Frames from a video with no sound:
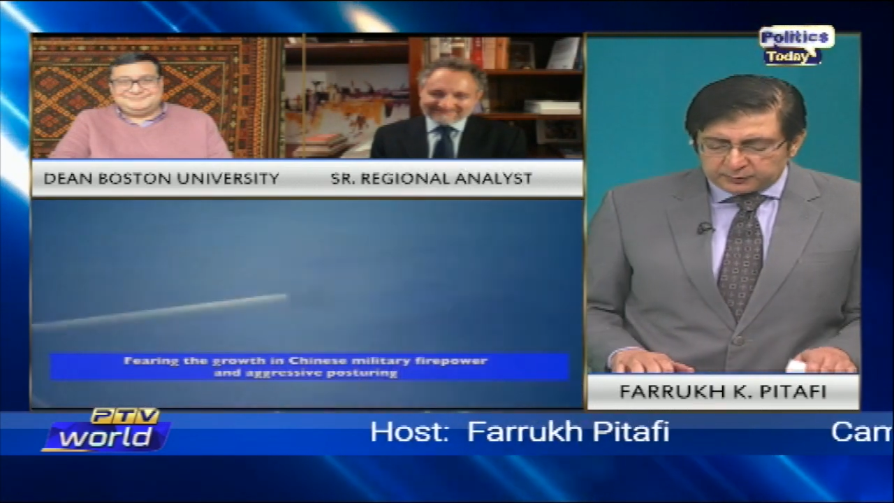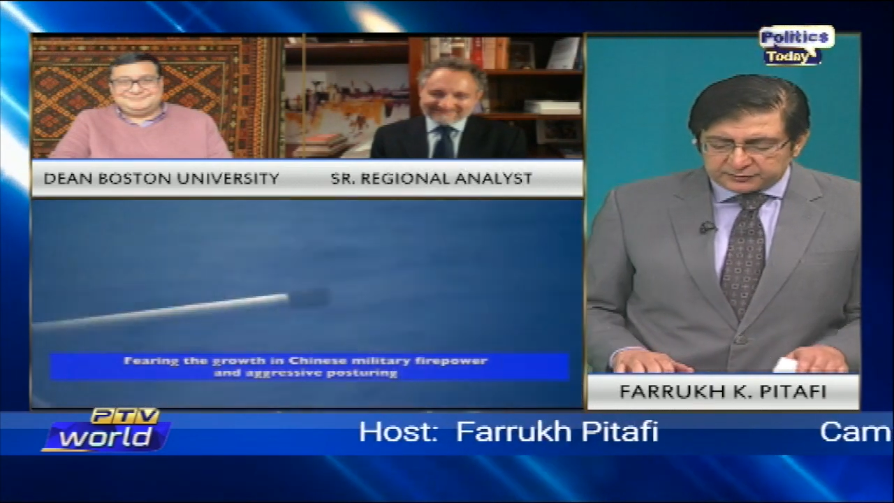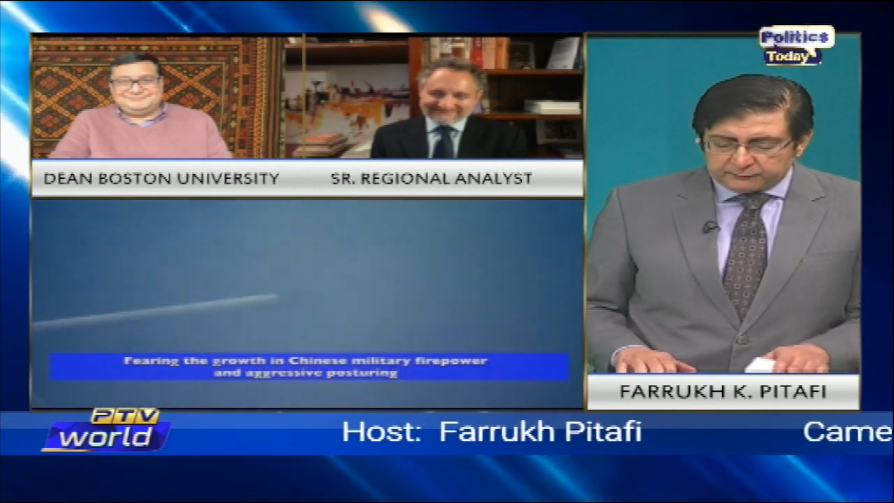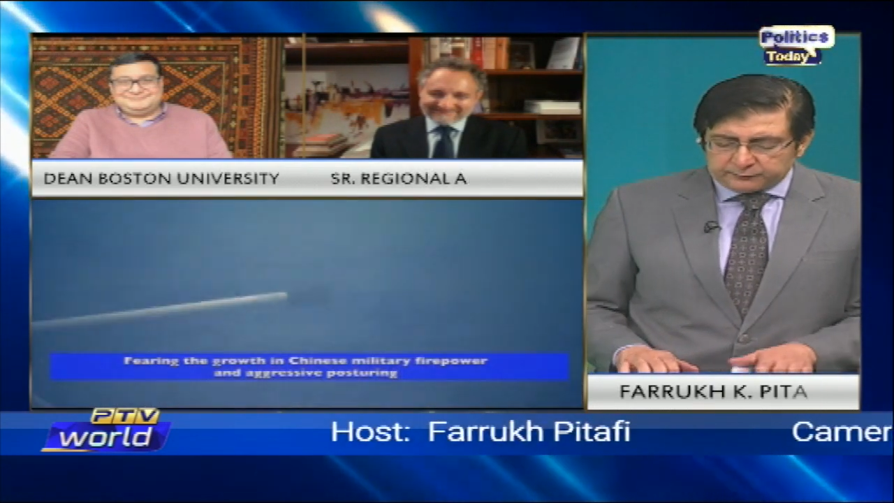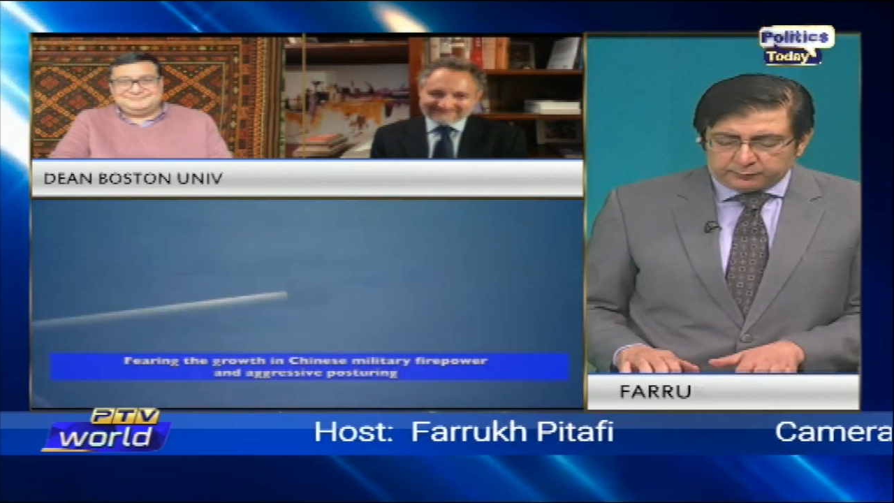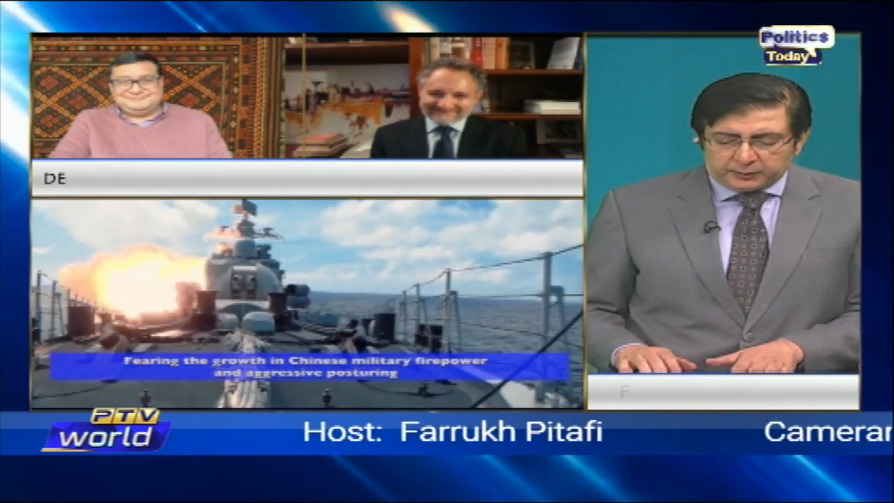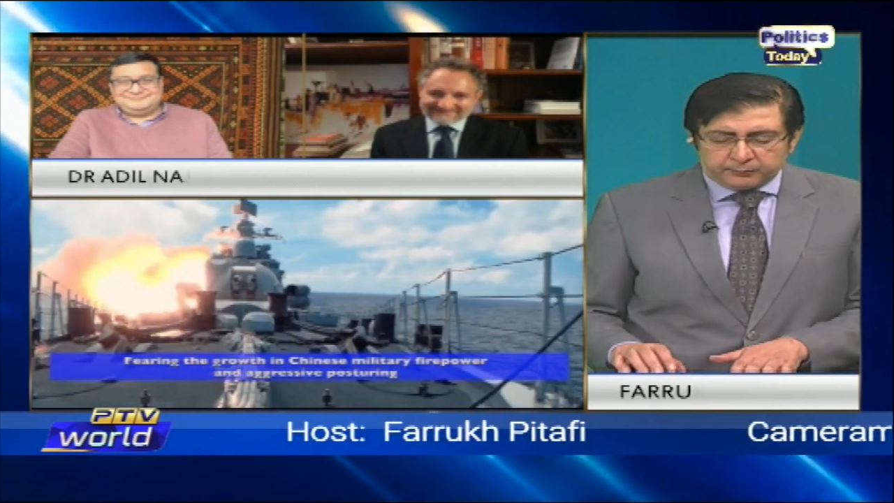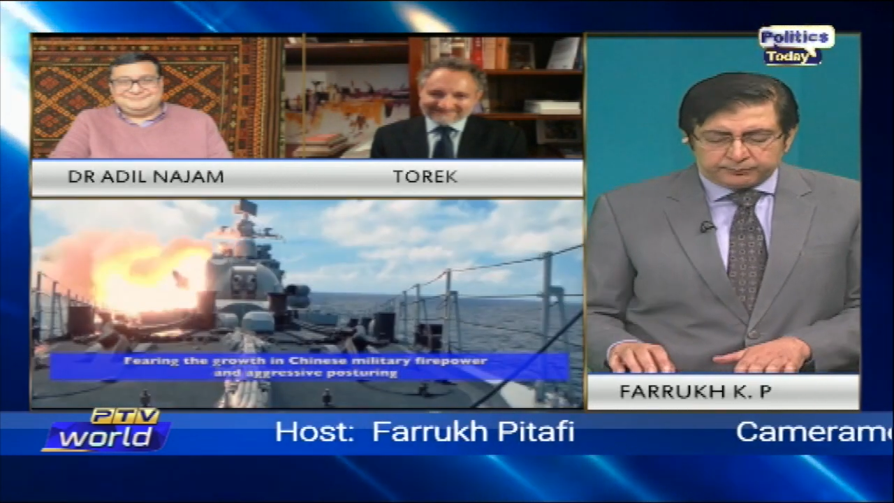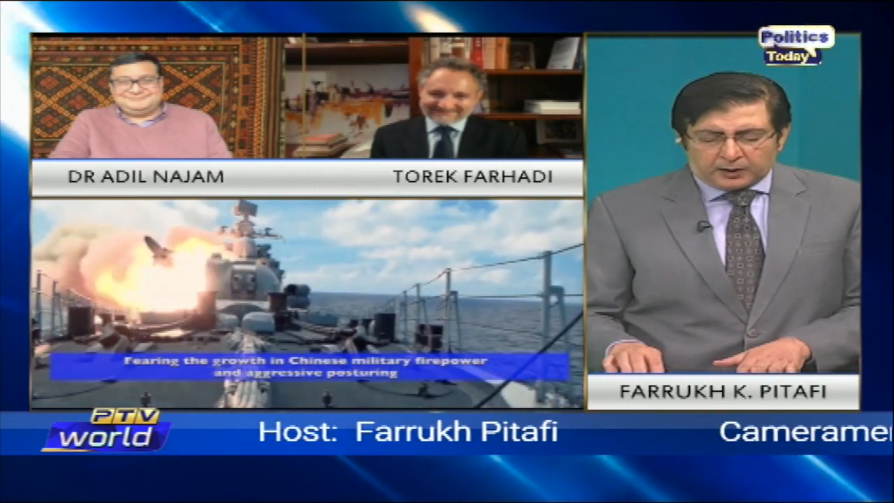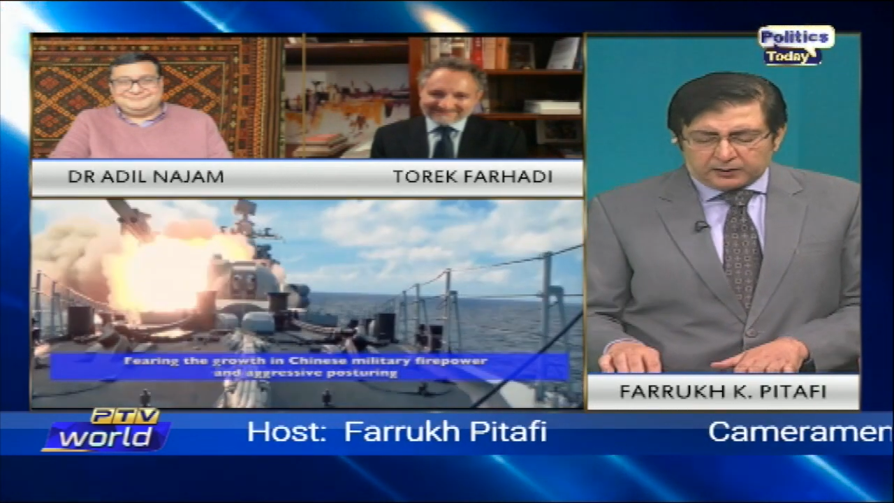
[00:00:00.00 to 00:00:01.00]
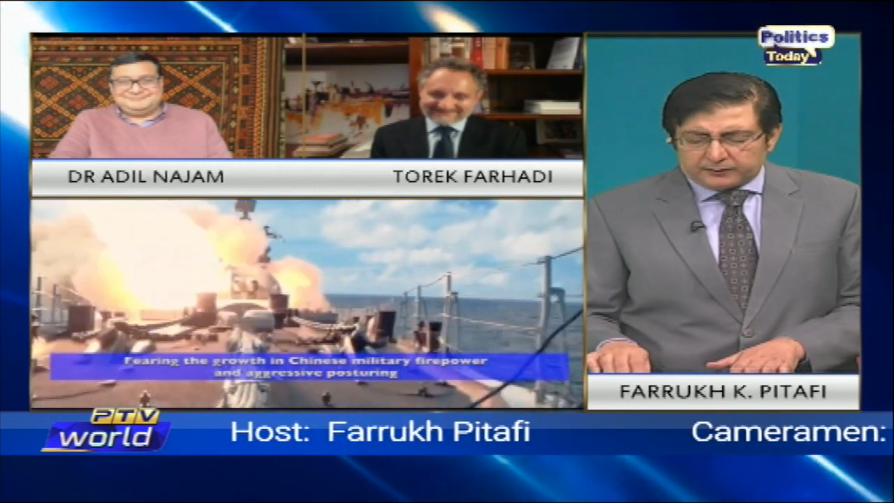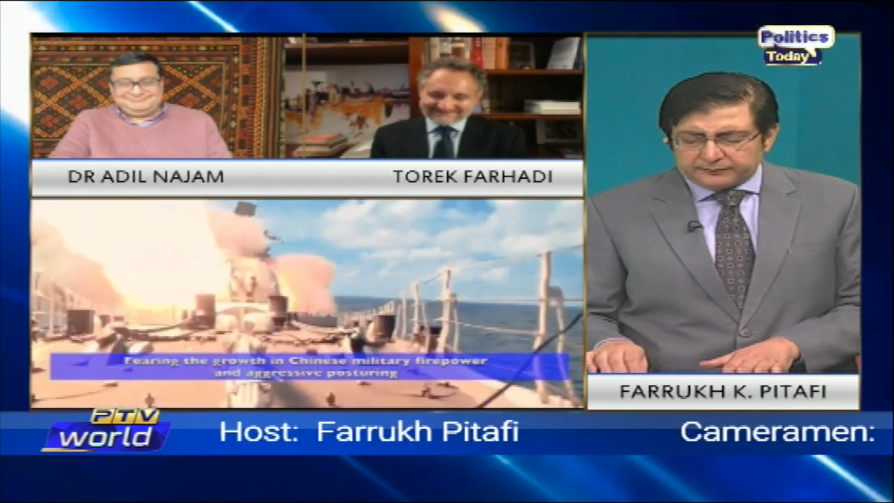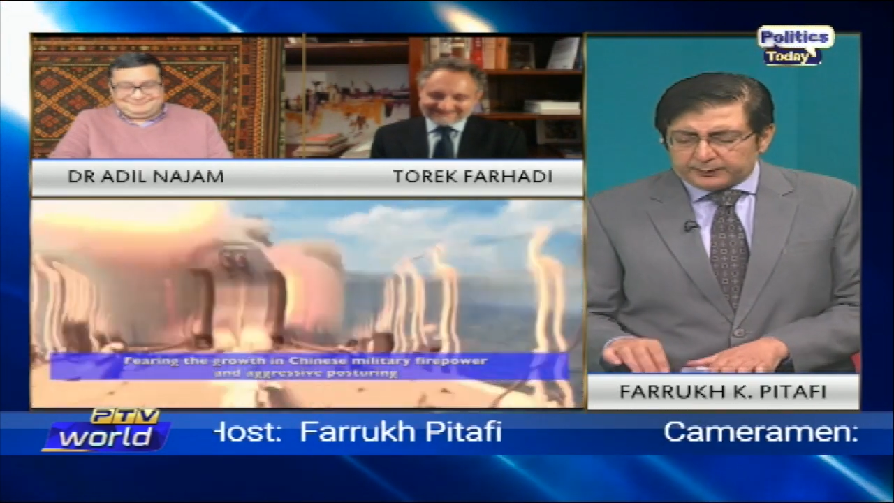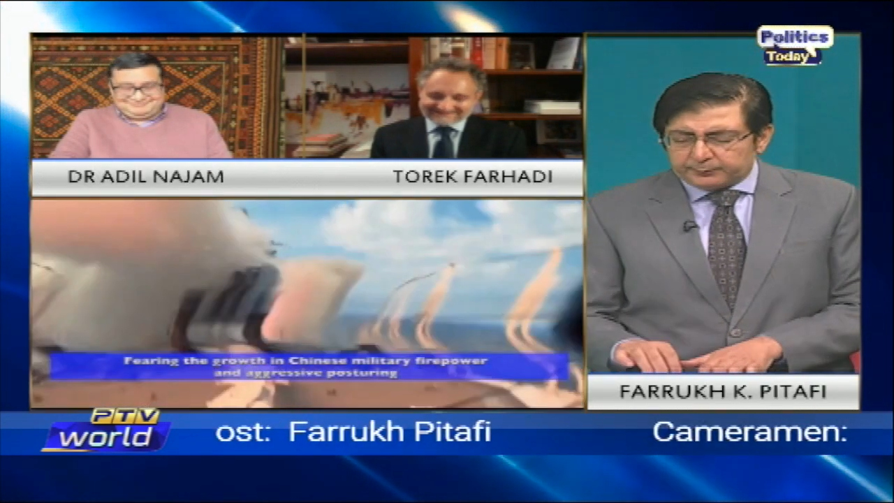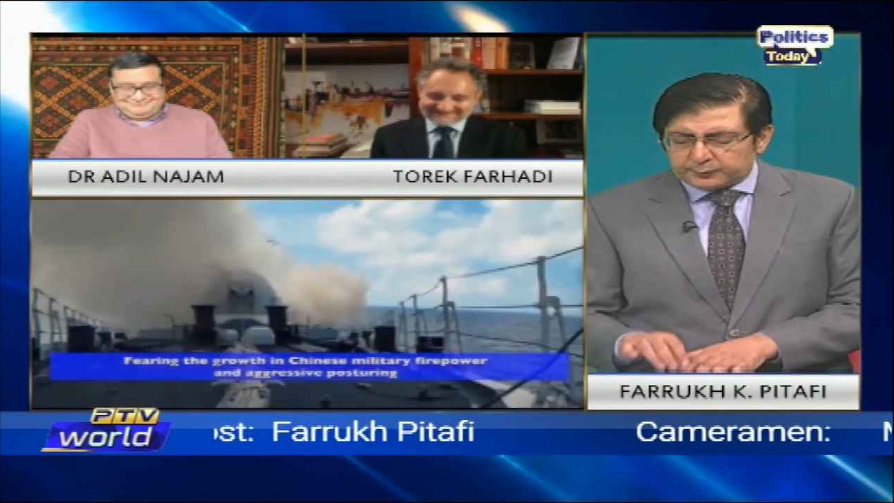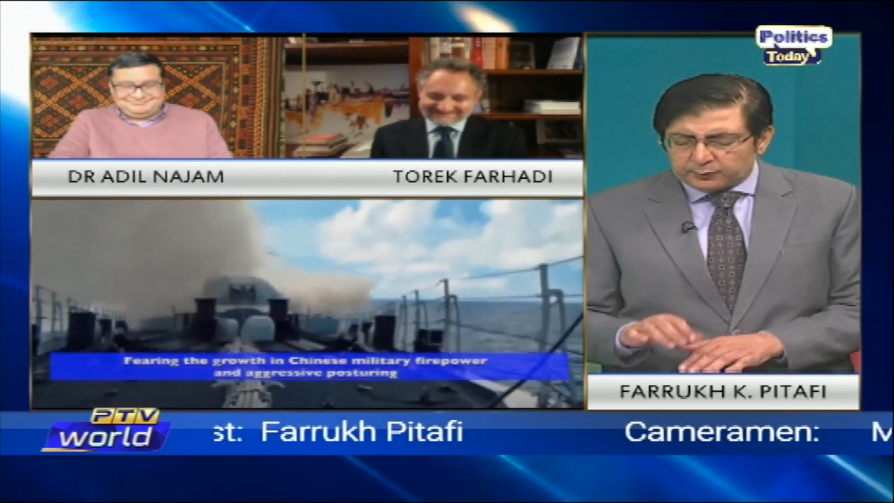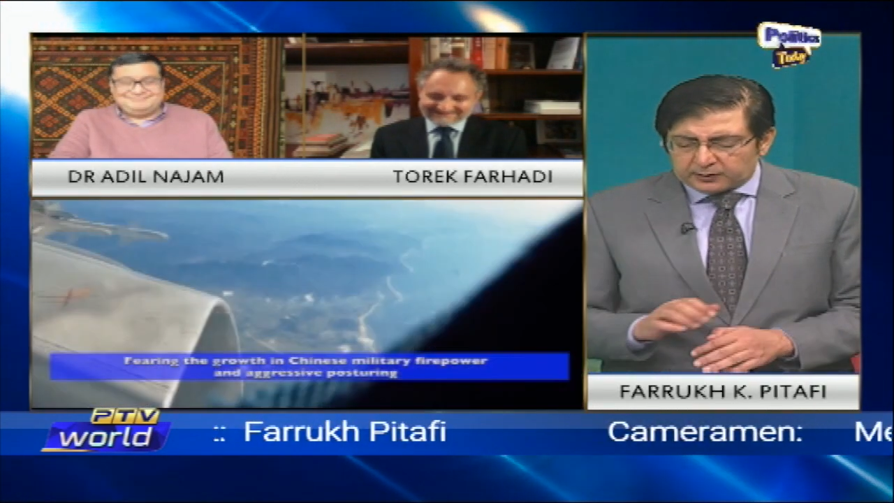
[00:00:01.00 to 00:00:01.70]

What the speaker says: for being part of the program.